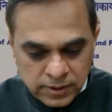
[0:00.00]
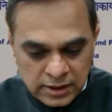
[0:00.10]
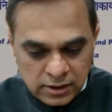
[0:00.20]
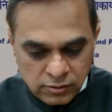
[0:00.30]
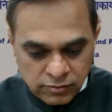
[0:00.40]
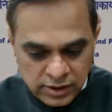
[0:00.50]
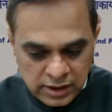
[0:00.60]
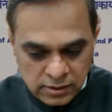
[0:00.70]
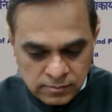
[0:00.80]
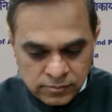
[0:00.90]
period of
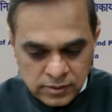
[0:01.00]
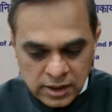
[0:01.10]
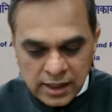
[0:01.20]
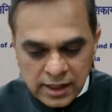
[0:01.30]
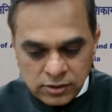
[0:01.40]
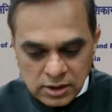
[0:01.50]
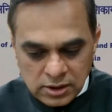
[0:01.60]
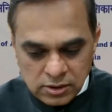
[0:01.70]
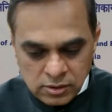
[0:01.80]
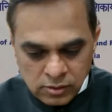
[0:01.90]
freedom, the
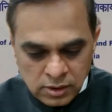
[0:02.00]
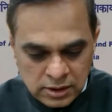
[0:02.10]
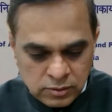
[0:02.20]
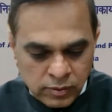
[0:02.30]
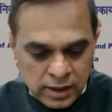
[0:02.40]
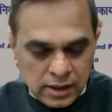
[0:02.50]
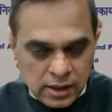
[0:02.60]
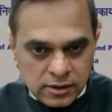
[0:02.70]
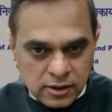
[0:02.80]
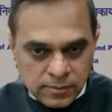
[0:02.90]
country's goal is
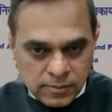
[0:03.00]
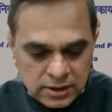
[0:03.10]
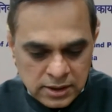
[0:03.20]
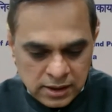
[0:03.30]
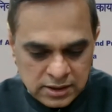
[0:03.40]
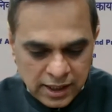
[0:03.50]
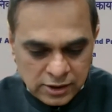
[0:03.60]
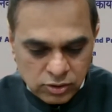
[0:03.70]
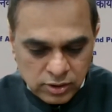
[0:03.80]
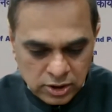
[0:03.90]
100%
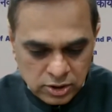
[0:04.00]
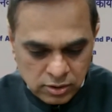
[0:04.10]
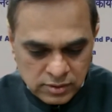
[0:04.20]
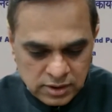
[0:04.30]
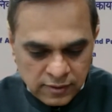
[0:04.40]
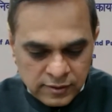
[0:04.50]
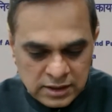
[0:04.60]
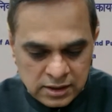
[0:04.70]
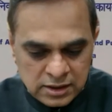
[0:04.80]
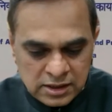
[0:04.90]
saturation of
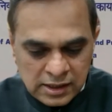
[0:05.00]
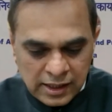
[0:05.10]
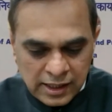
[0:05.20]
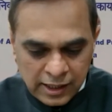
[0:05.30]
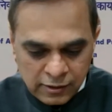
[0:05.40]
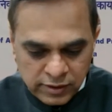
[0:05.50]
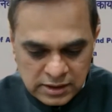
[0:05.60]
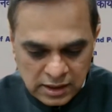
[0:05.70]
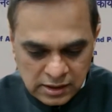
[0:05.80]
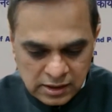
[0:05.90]
services and
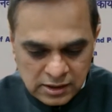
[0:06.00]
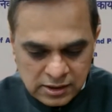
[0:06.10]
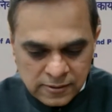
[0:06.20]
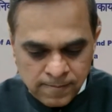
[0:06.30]
facilities.